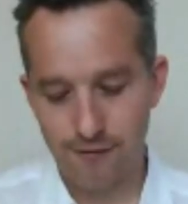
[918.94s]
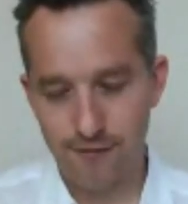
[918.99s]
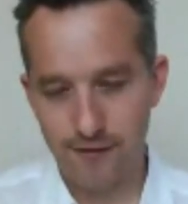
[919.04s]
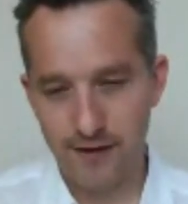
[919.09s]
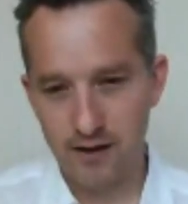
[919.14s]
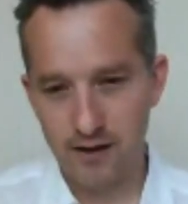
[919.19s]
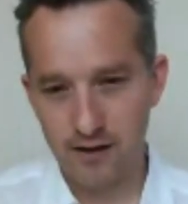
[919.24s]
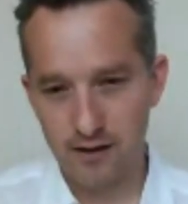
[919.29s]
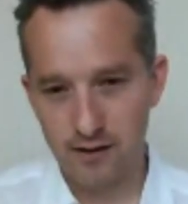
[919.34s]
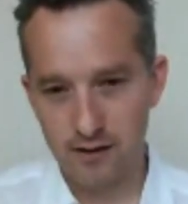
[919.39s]

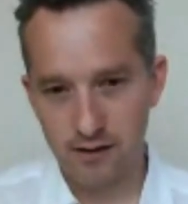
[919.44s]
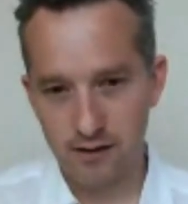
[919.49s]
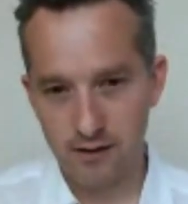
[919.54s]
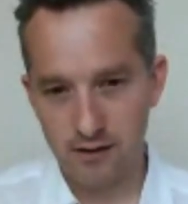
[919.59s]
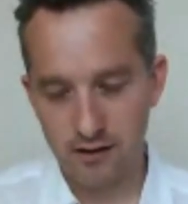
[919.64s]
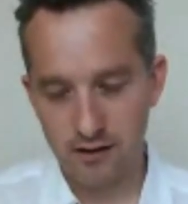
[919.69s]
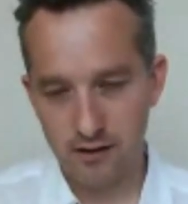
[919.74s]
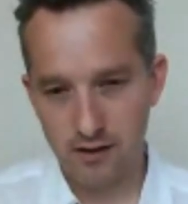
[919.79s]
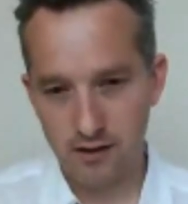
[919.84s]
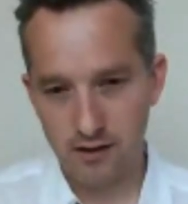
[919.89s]

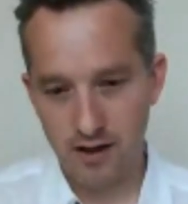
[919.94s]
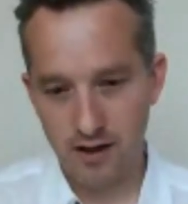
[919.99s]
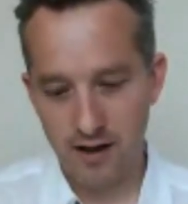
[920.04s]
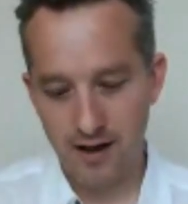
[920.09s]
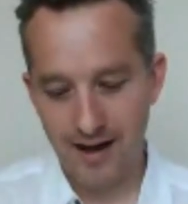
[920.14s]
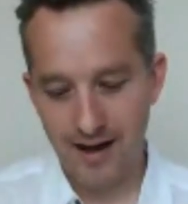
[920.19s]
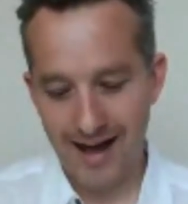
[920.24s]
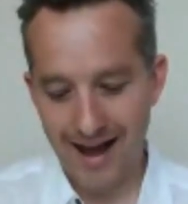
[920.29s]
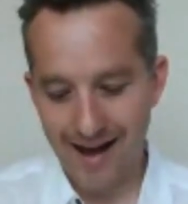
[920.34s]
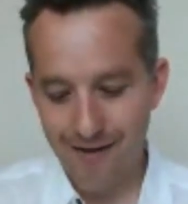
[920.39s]
Feel
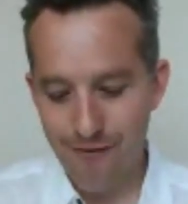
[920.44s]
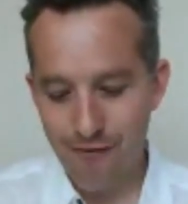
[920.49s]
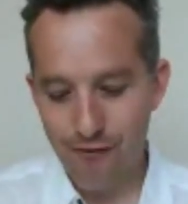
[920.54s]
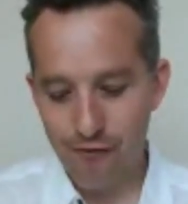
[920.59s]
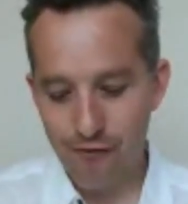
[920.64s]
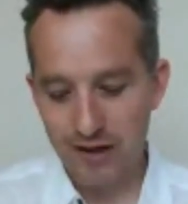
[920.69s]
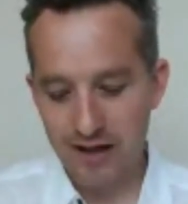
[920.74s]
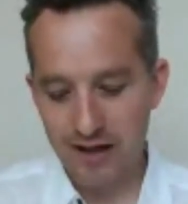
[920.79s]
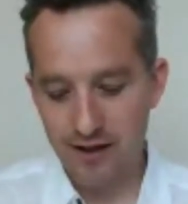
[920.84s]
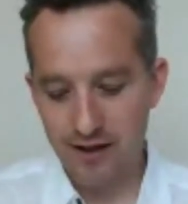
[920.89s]

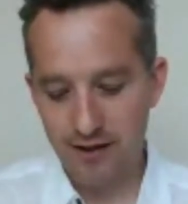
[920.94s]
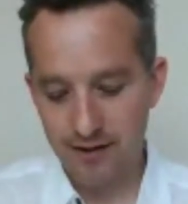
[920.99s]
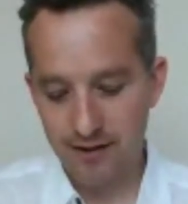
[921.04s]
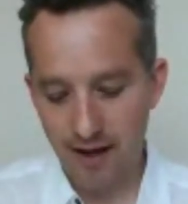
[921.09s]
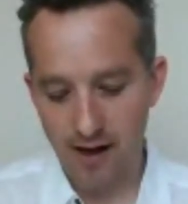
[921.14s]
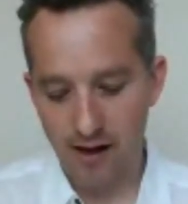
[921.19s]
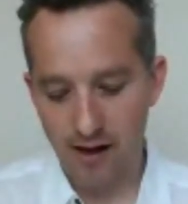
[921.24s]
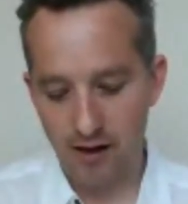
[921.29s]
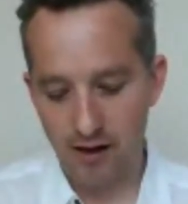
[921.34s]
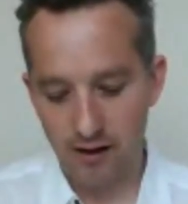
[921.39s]
every
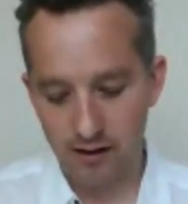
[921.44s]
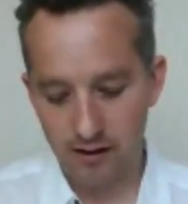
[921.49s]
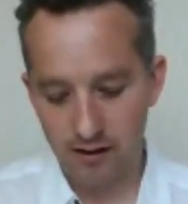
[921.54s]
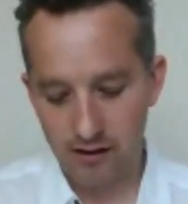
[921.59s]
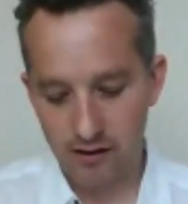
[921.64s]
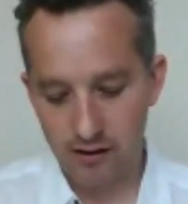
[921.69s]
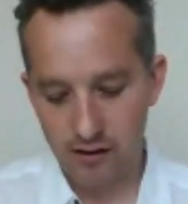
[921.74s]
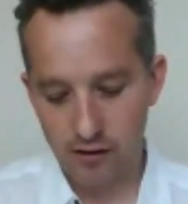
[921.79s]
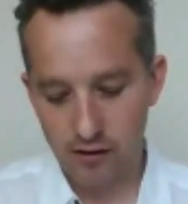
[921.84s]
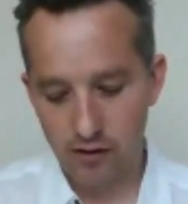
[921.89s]

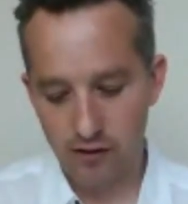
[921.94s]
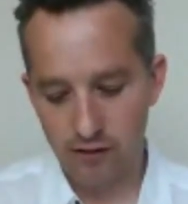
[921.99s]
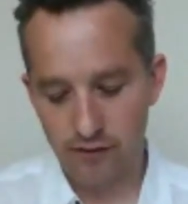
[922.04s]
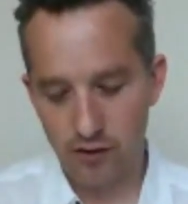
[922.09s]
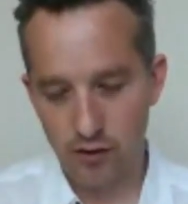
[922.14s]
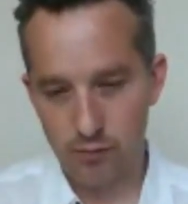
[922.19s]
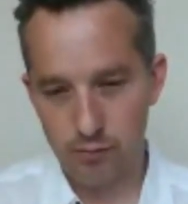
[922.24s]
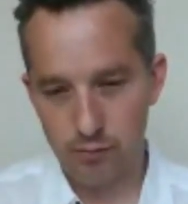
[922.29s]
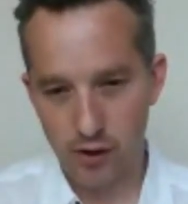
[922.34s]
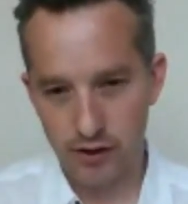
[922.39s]
cell
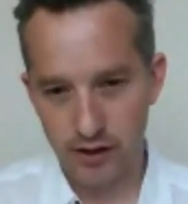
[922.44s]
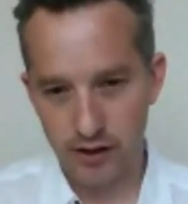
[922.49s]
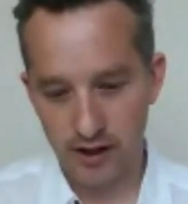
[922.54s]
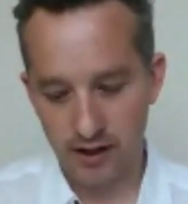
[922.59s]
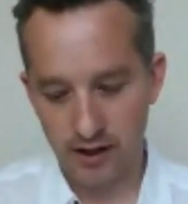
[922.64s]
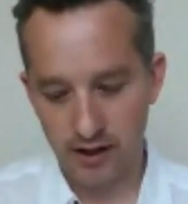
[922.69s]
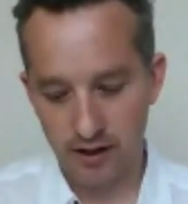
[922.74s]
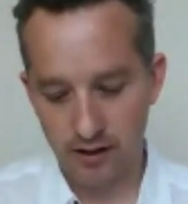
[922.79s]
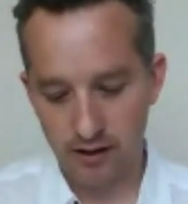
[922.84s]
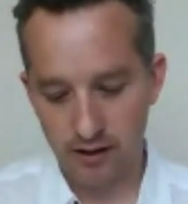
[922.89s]
of your
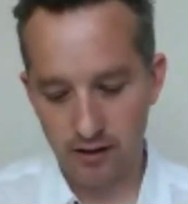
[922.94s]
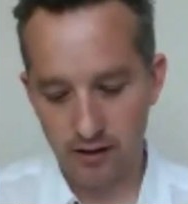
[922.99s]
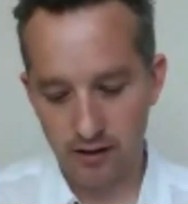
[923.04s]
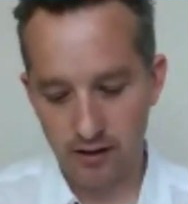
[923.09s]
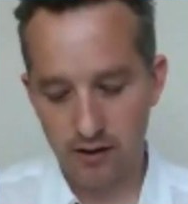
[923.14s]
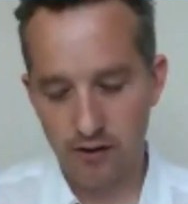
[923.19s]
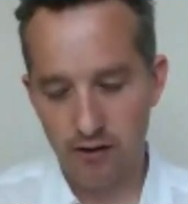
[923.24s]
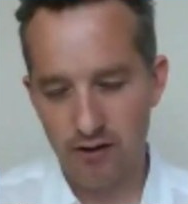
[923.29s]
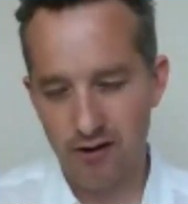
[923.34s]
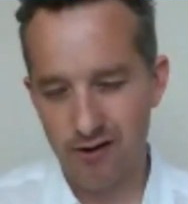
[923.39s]
body
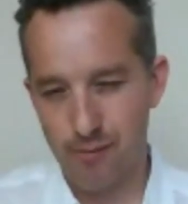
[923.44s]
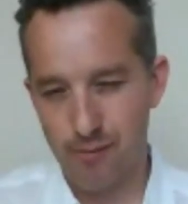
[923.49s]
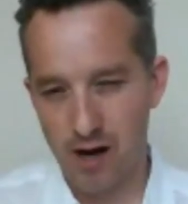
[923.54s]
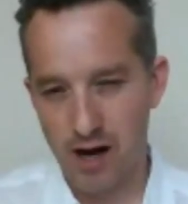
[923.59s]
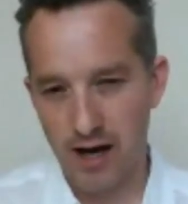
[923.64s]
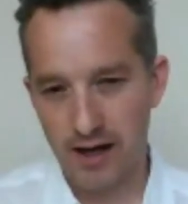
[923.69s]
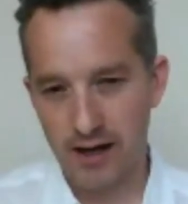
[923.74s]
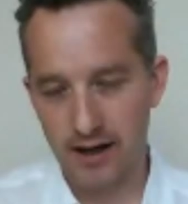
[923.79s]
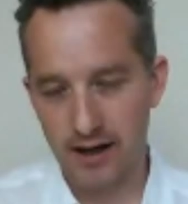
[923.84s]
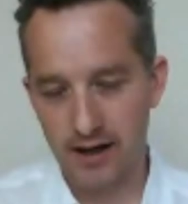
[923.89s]

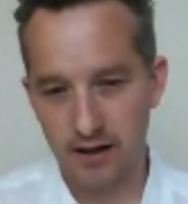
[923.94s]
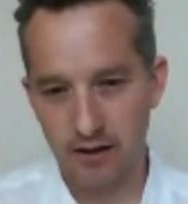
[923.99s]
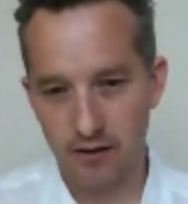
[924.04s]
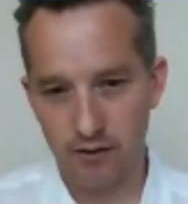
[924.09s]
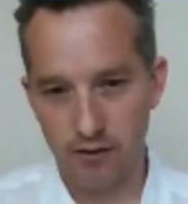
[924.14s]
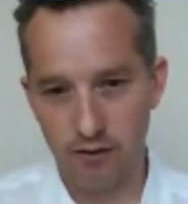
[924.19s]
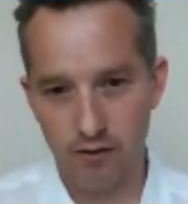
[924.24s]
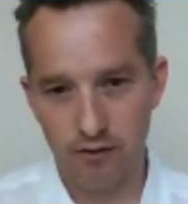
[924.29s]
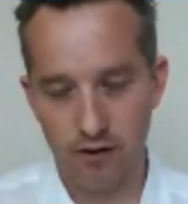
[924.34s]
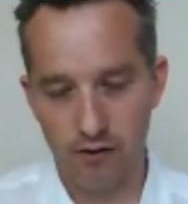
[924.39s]

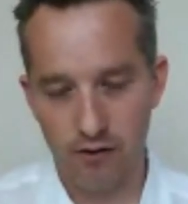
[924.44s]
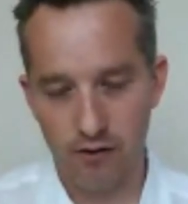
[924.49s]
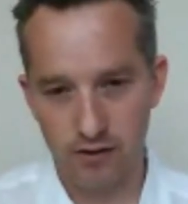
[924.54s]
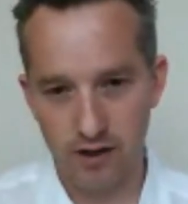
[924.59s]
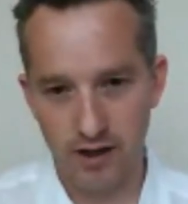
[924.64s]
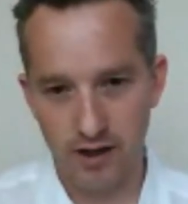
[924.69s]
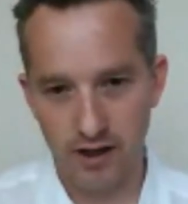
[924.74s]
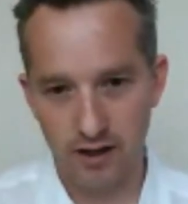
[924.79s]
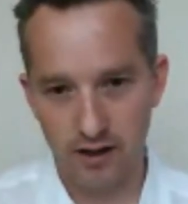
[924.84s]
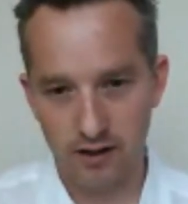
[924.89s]
smiling
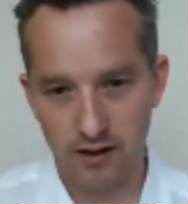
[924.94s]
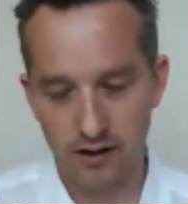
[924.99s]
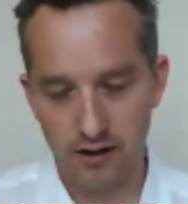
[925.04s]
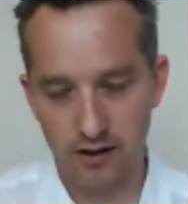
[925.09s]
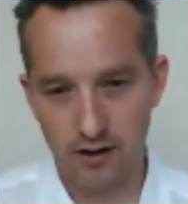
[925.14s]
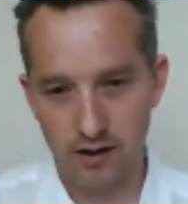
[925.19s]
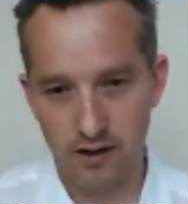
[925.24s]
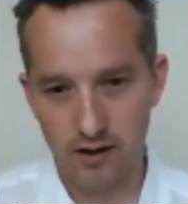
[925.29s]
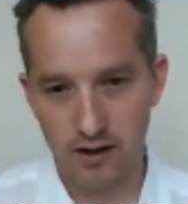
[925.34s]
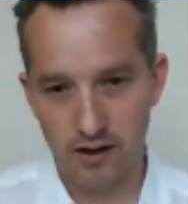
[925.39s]
softly
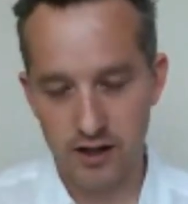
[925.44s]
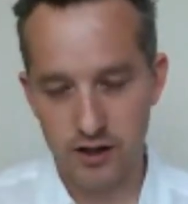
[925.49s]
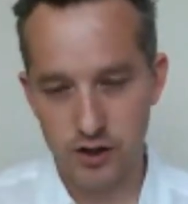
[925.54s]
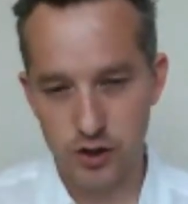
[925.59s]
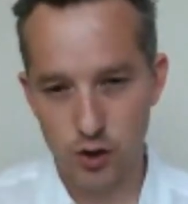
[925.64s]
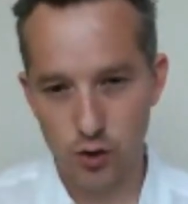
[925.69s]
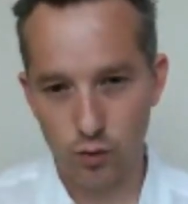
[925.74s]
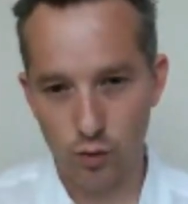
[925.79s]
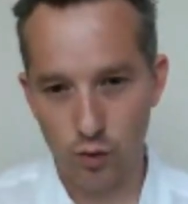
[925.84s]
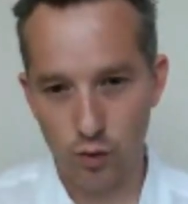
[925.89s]

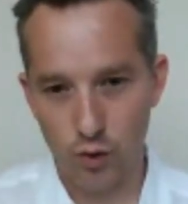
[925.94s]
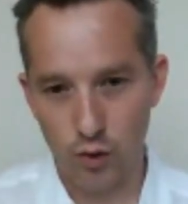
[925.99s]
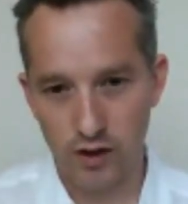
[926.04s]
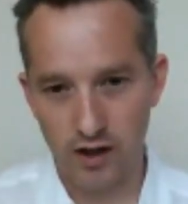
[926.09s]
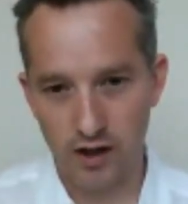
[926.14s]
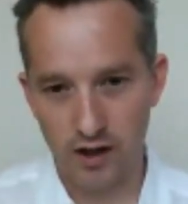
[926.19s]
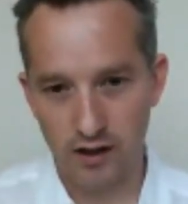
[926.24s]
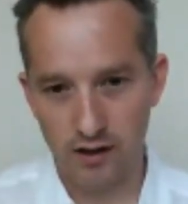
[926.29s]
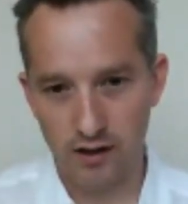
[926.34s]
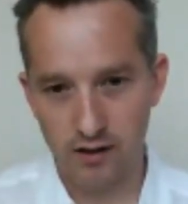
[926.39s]
as you're
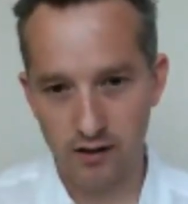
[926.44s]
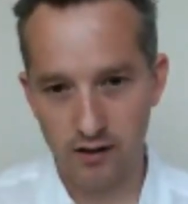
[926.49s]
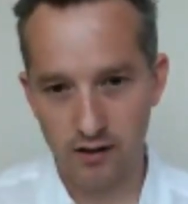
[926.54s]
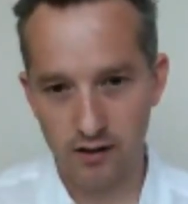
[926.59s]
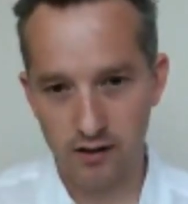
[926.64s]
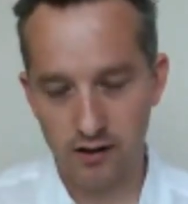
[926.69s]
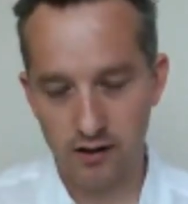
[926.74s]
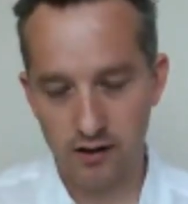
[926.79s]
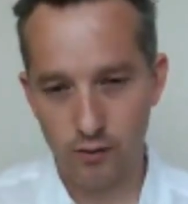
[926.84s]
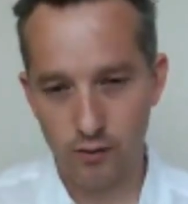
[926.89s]
walking
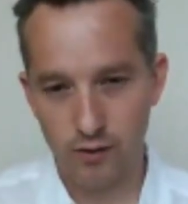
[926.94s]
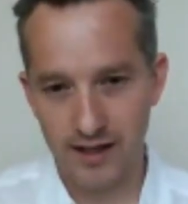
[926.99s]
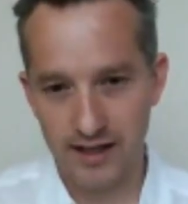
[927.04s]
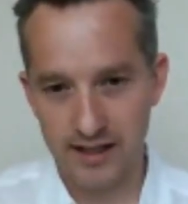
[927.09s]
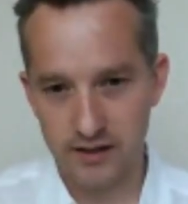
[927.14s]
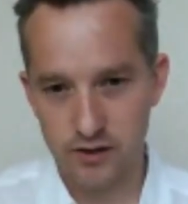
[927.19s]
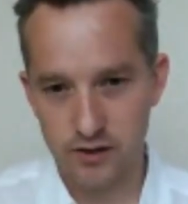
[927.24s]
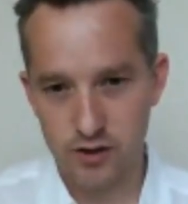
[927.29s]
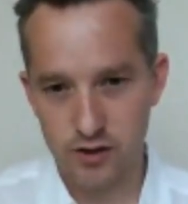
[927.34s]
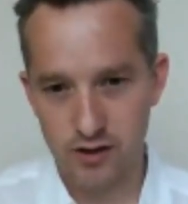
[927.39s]

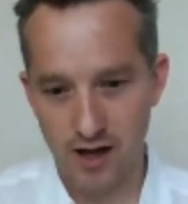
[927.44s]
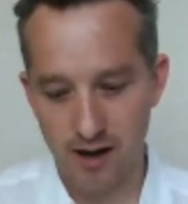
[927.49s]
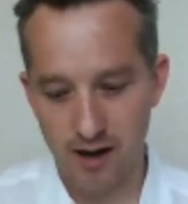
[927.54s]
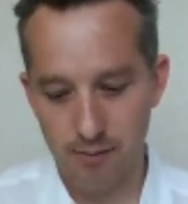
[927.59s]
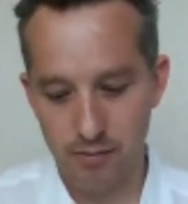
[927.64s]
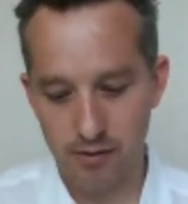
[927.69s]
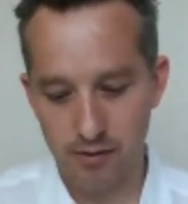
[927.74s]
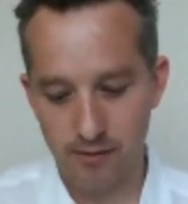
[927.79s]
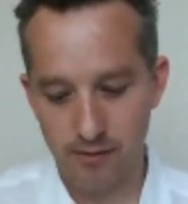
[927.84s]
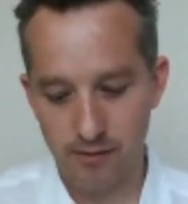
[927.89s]
with each
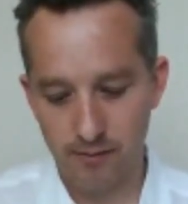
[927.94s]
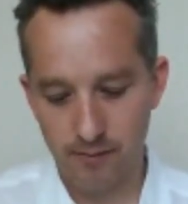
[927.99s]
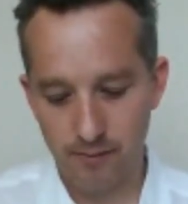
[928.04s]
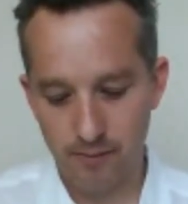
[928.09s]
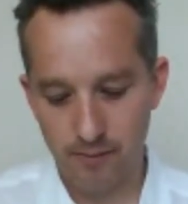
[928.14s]
step.